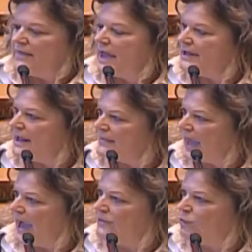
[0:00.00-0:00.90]
that,
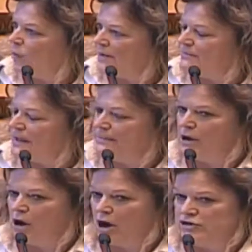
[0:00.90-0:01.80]
that when people
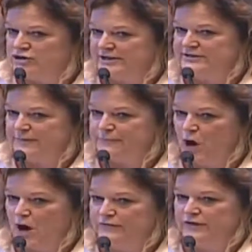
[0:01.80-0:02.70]
are just
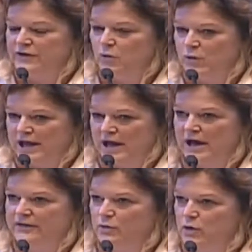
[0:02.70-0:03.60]
involved in the
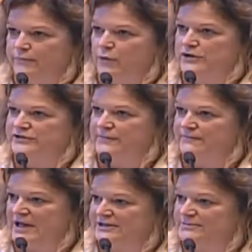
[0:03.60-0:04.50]
WIA, the workforce
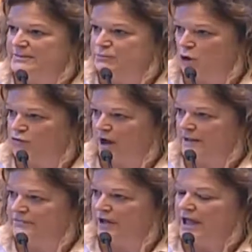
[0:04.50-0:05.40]
investment
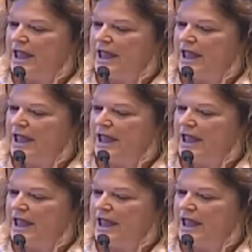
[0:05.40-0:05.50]
programs,